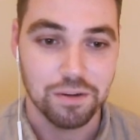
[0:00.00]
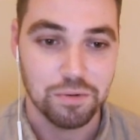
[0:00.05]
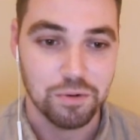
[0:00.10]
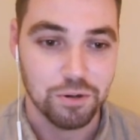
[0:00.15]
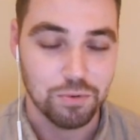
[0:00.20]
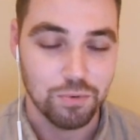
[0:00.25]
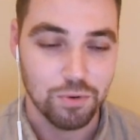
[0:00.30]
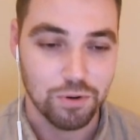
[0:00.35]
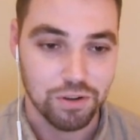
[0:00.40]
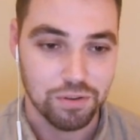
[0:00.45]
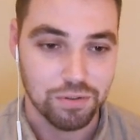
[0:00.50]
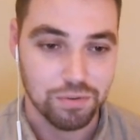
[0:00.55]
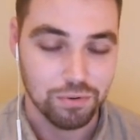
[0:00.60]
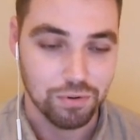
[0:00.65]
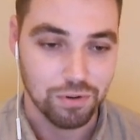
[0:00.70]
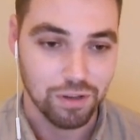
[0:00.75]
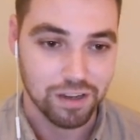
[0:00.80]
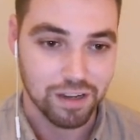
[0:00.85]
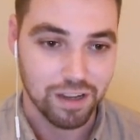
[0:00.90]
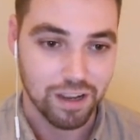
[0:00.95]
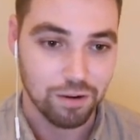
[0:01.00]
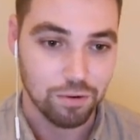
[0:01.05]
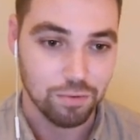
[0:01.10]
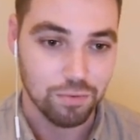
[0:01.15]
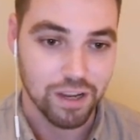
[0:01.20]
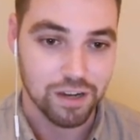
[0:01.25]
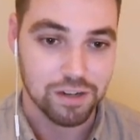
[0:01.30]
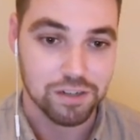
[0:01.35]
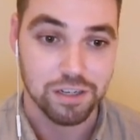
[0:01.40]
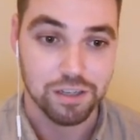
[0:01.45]
I'm going to walk you through like how
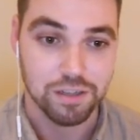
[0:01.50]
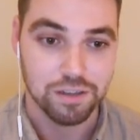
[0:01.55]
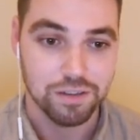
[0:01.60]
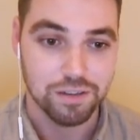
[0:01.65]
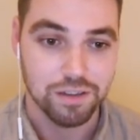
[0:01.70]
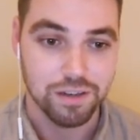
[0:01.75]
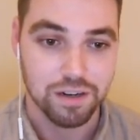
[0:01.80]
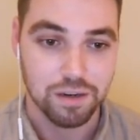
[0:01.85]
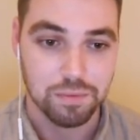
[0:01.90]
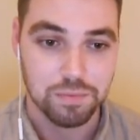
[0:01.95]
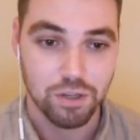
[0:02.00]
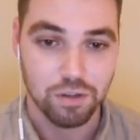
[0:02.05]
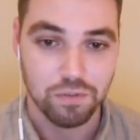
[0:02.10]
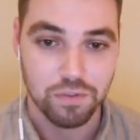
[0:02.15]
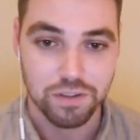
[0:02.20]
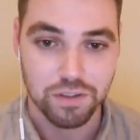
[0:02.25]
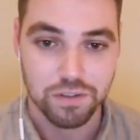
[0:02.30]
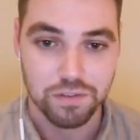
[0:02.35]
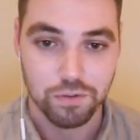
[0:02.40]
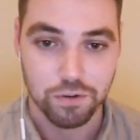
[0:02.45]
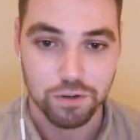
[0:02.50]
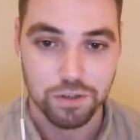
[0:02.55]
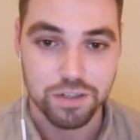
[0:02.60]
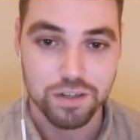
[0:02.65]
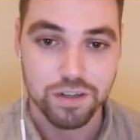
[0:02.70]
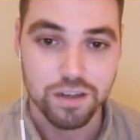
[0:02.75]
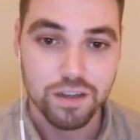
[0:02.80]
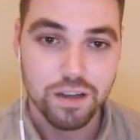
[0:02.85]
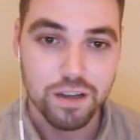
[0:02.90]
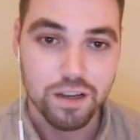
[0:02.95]
we actually ended up solving this first.
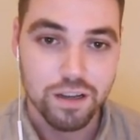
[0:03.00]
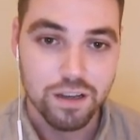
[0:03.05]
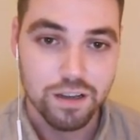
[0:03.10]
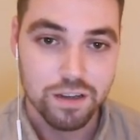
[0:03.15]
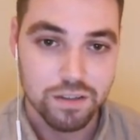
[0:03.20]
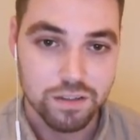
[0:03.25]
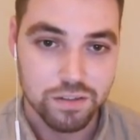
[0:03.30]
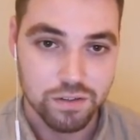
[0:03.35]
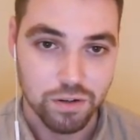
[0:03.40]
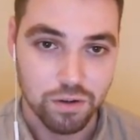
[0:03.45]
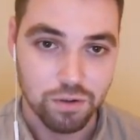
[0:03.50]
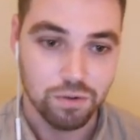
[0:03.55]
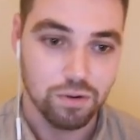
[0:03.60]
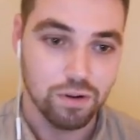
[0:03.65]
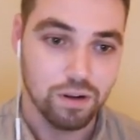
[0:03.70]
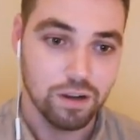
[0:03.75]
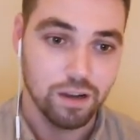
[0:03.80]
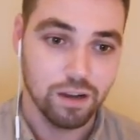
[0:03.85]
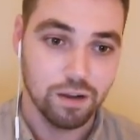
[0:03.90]
So